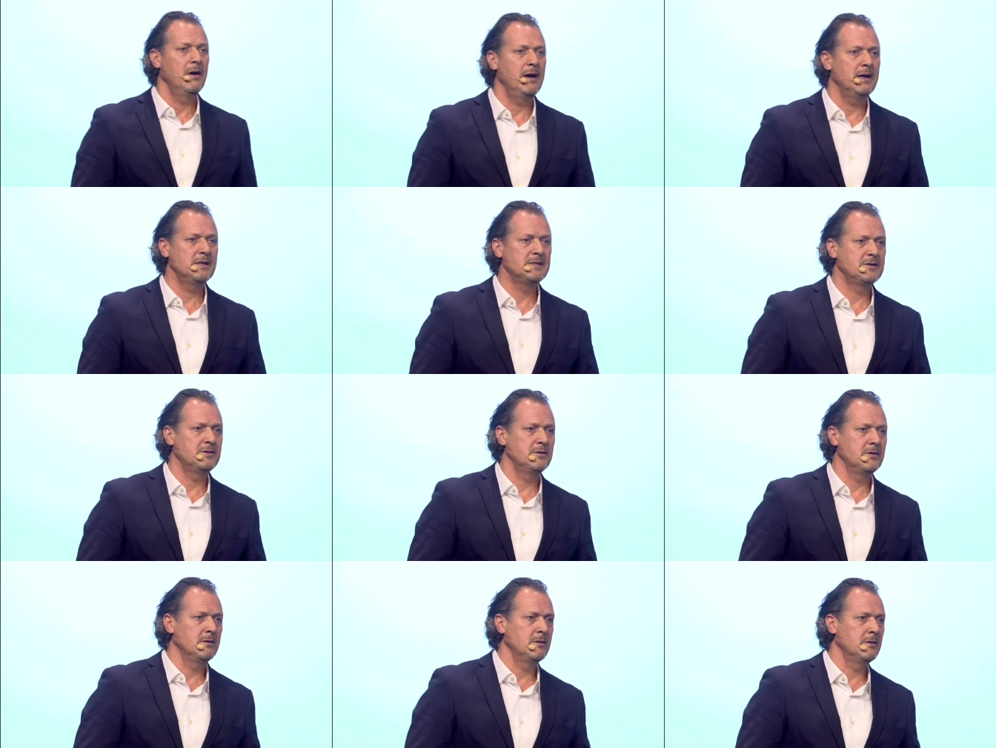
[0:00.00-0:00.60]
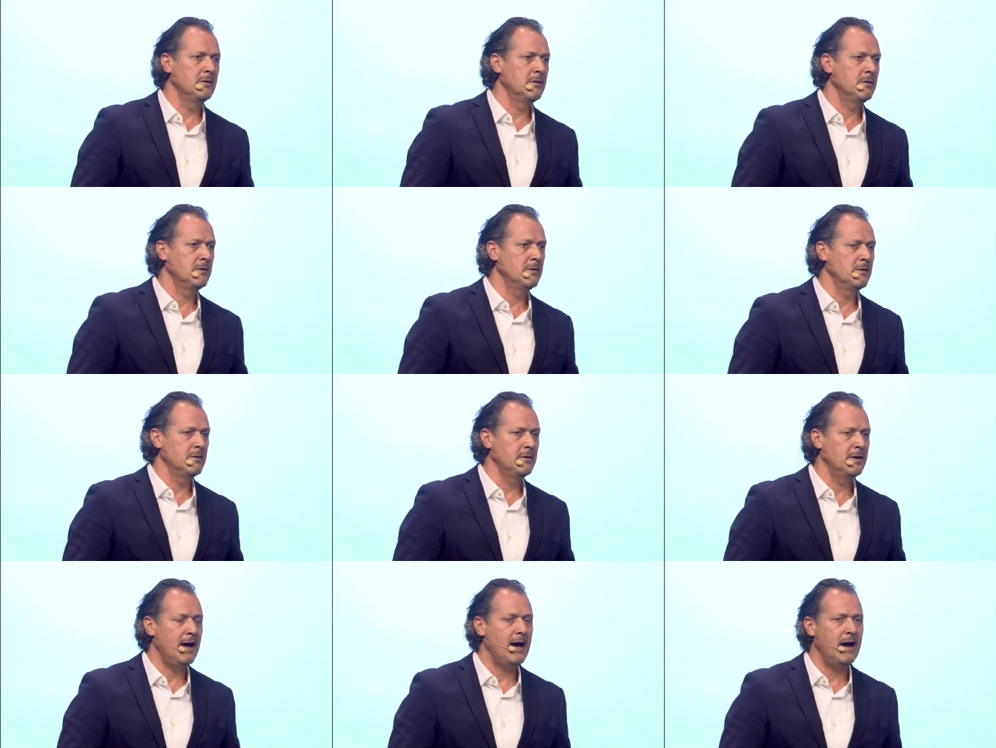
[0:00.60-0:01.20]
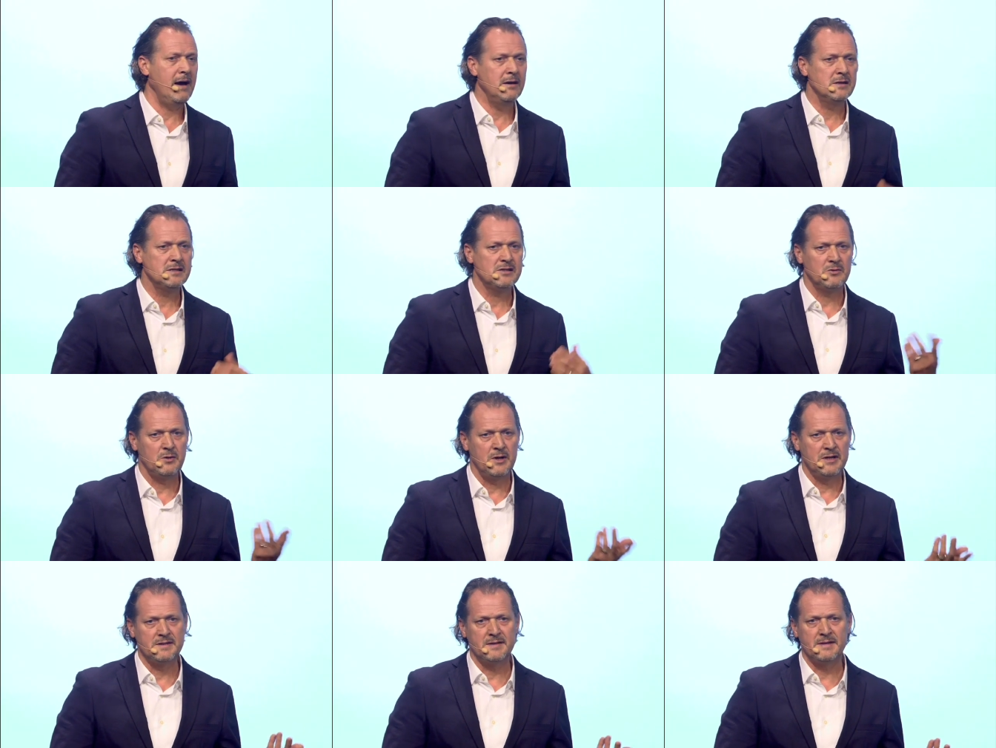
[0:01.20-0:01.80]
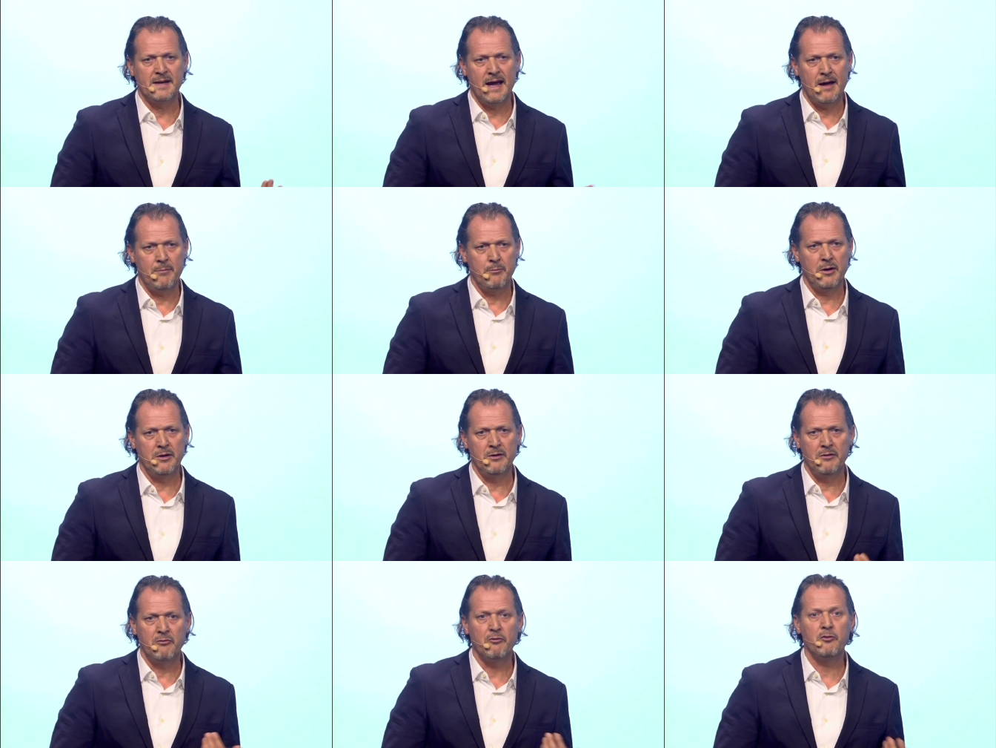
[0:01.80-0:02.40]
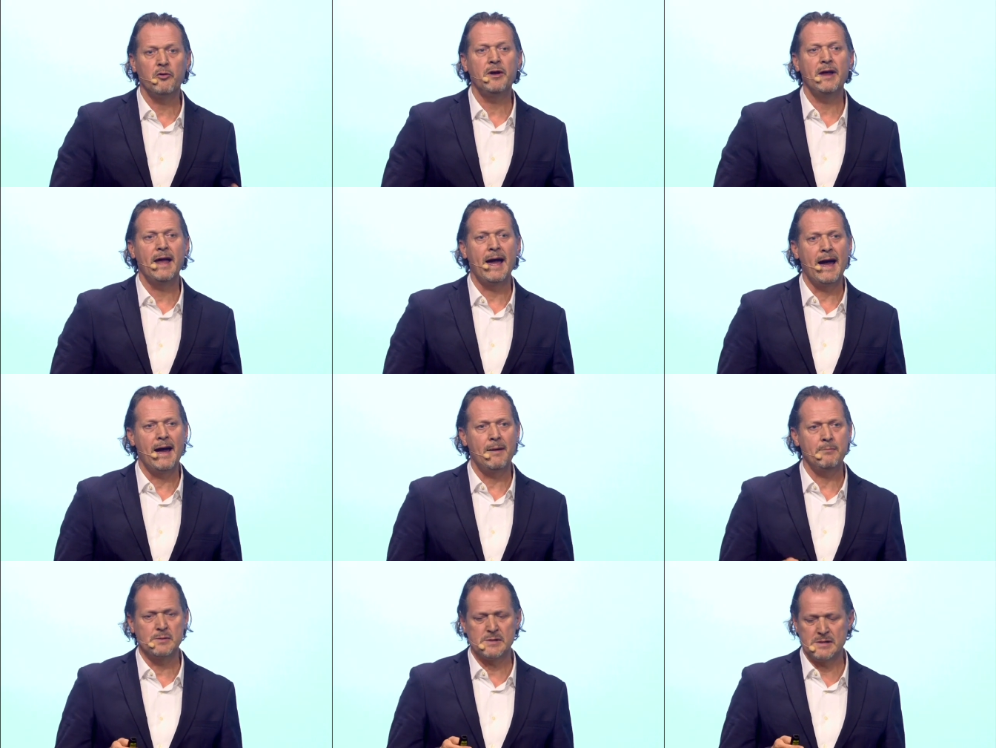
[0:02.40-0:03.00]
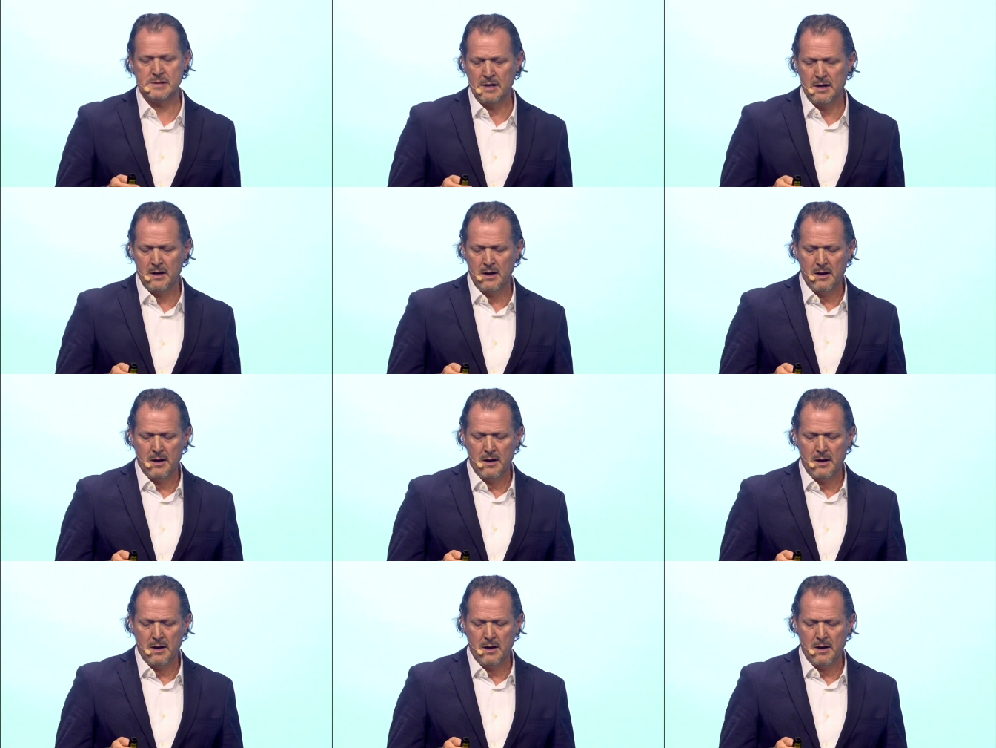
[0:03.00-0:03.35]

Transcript: It's the, the highest rated app in the free apps.